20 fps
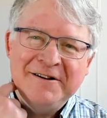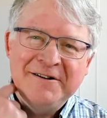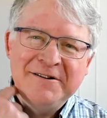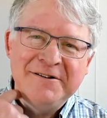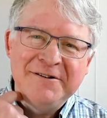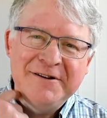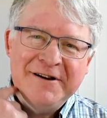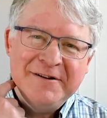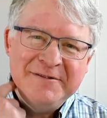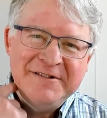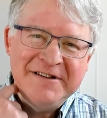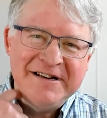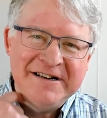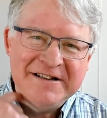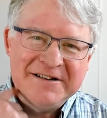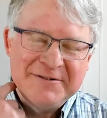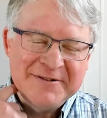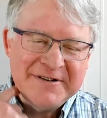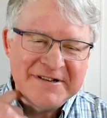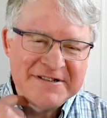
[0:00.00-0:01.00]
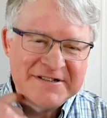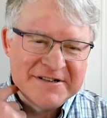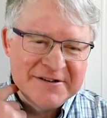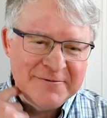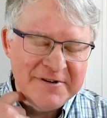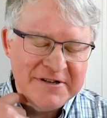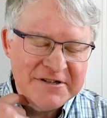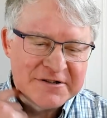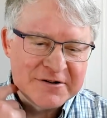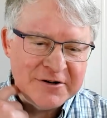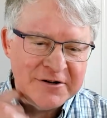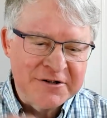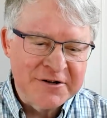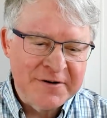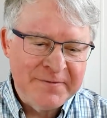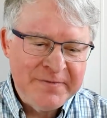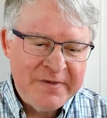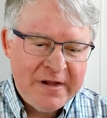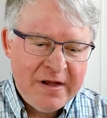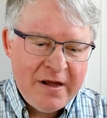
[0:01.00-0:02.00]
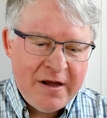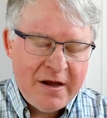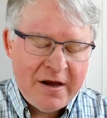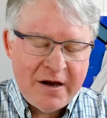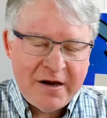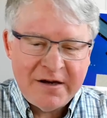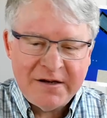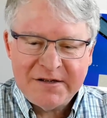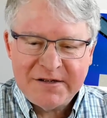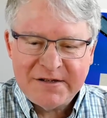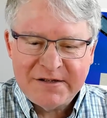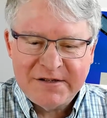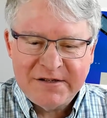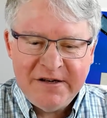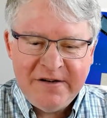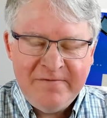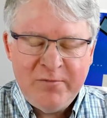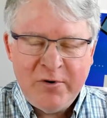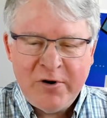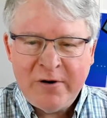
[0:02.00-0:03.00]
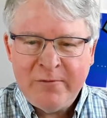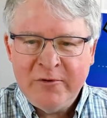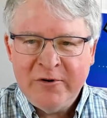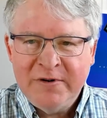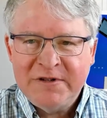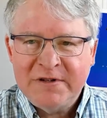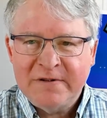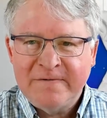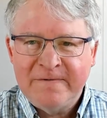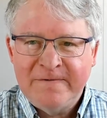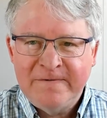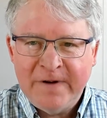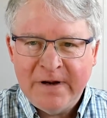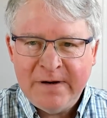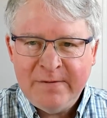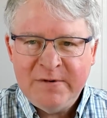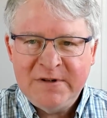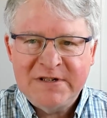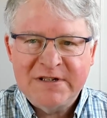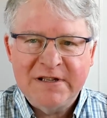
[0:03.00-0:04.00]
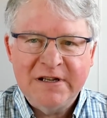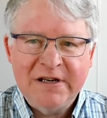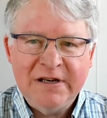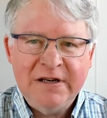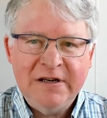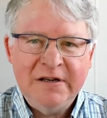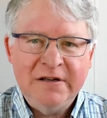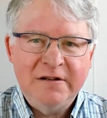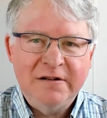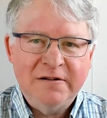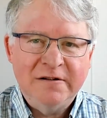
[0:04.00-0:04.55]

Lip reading: You have done interesting research. Steve Ballmer is a famously